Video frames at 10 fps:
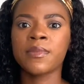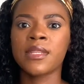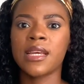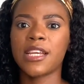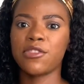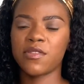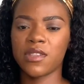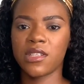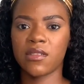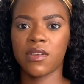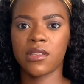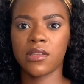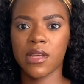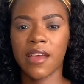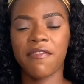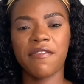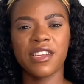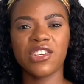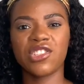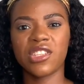I just finished the first. I
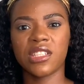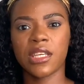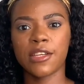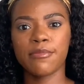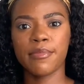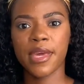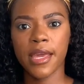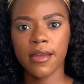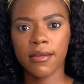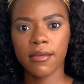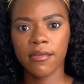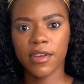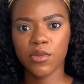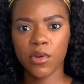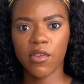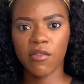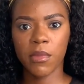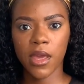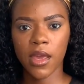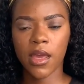finished it in May, first week of
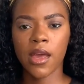May,